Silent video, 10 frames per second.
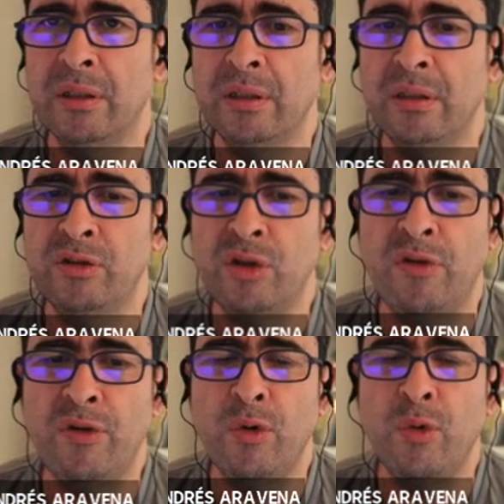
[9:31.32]
So
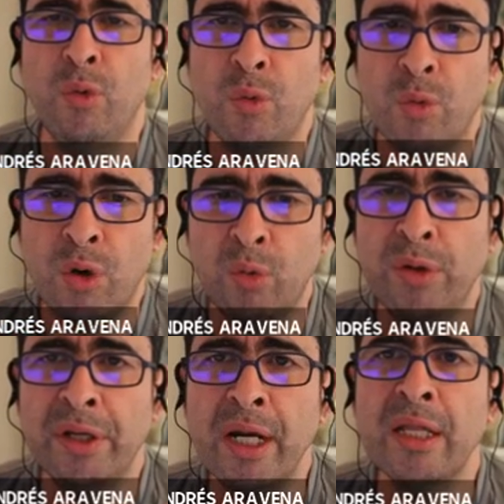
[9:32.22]
if you work
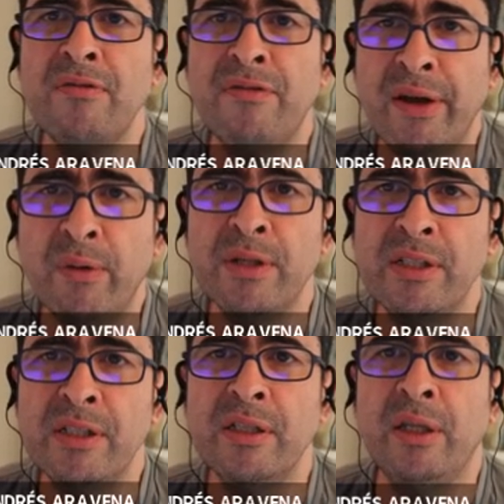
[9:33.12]
with relative
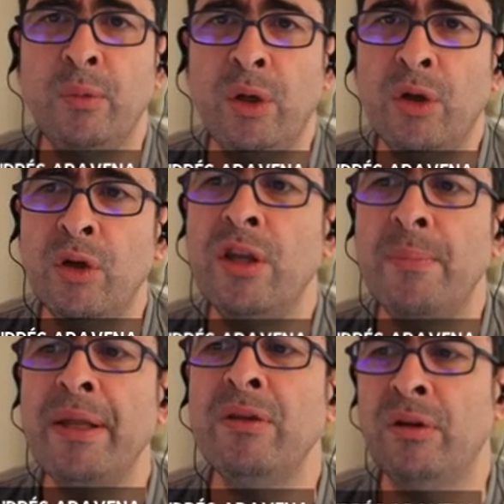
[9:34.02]
frequencies, it will not
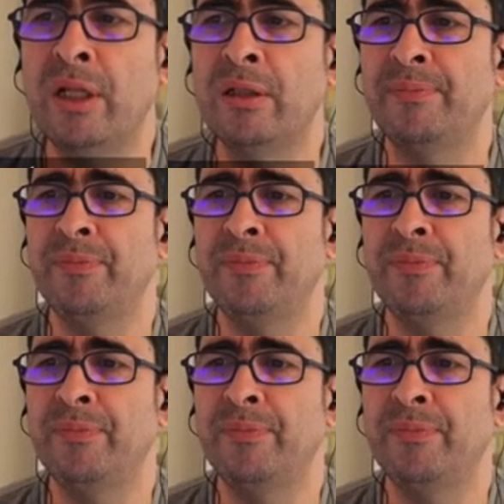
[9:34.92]
depend on that.